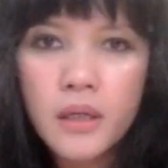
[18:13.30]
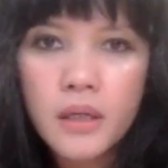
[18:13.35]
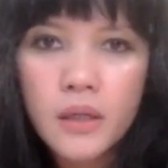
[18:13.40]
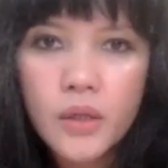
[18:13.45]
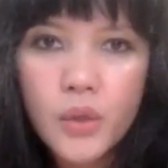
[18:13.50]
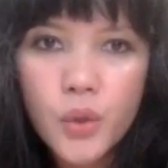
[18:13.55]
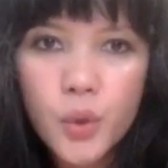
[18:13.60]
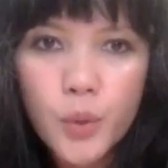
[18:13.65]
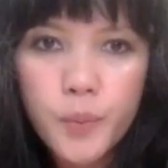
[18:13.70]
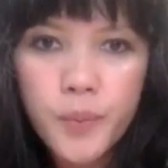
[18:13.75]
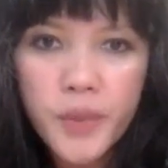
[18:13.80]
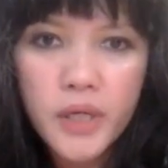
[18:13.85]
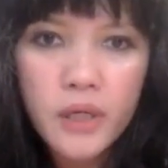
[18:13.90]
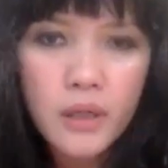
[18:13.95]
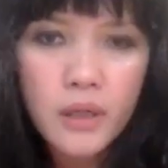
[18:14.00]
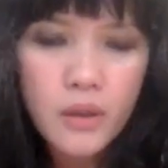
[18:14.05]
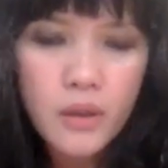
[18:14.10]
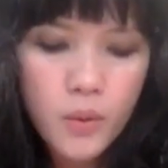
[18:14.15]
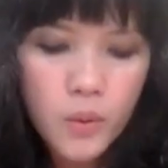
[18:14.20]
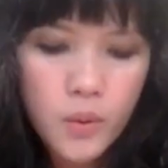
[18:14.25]

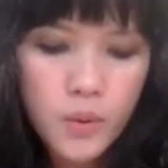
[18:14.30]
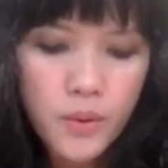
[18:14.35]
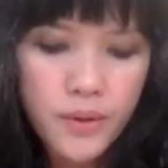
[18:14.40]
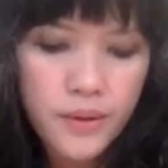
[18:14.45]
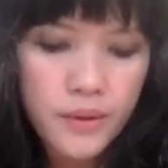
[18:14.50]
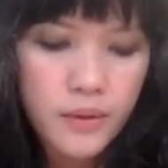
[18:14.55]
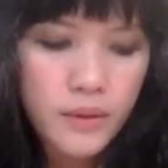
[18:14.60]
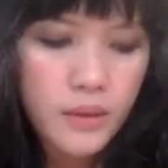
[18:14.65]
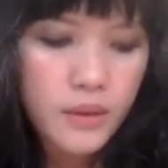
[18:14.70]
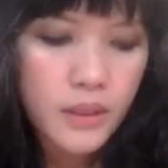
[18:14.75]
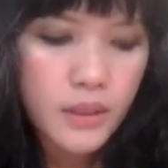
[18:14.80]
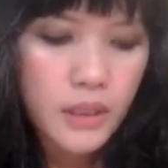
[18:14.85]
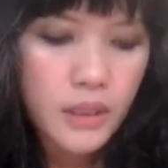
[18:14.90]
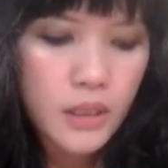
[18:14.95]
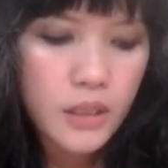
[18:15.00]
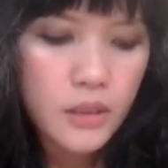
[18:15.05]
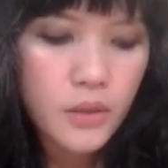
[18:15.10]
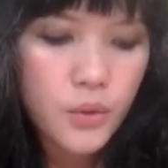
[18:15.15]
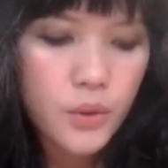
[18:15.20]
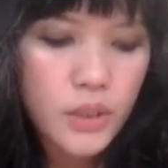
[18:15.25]
KUPI, or the
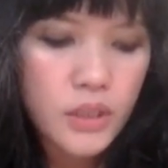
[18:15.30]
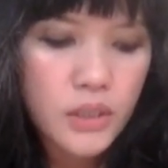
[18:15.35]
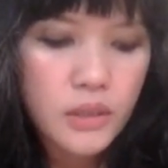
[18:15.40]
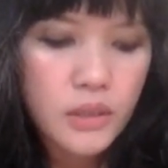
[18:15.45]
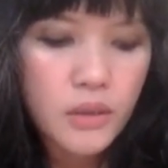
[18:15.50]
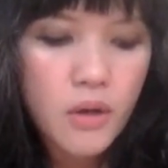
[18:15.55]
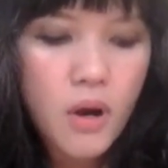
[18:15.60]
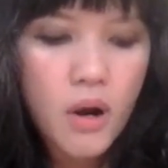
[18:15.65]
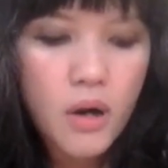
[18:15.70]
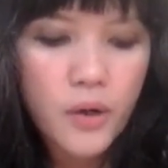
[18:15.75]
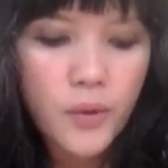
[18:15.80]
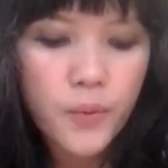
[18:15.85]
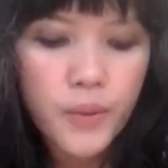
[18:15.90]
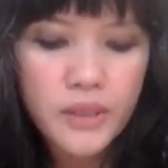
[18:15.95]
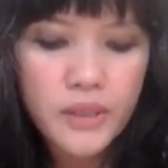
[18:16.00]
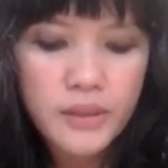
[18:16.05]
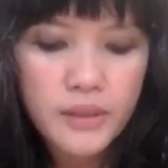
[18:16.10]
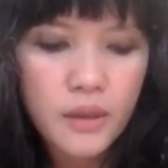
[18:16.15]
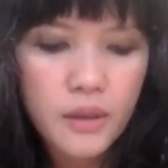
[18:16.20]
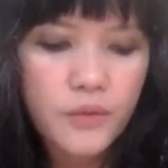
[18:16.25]
Indonesian
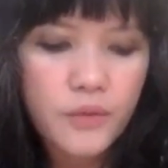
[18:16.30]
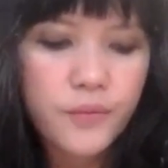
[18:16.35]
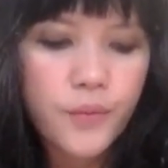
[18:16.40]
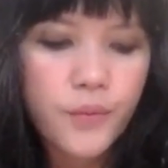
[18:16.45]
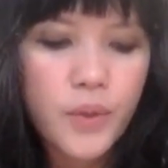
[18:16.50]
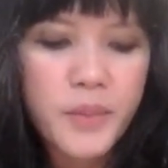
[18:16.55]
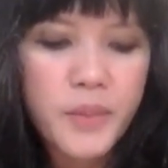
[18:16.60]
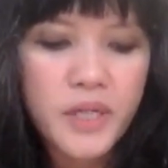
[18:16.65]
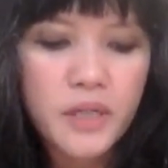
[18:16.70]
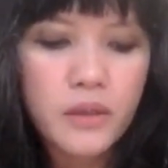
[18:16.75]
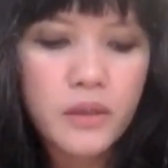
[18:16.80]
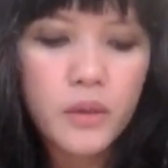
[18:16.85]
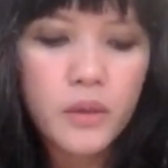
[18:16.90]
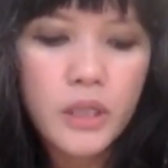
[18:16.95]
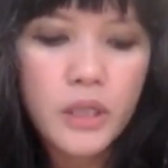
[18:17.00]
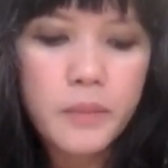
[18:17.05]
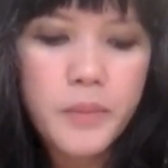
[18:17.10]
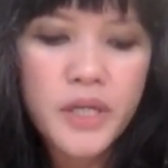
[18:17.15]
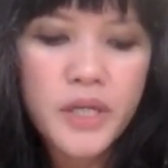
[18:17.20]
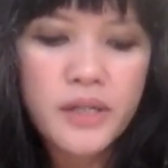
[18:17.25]
Congress of Women
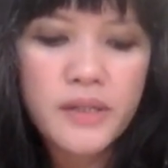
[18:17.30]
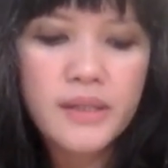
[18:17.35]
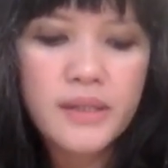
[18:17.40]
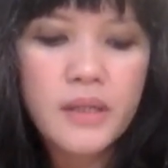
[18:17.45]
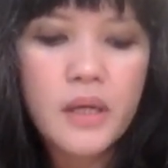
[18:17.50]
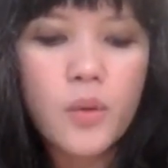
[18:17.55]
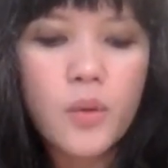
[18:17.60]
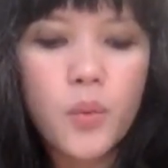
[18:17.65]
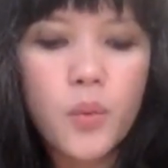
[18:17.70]
Ulamas,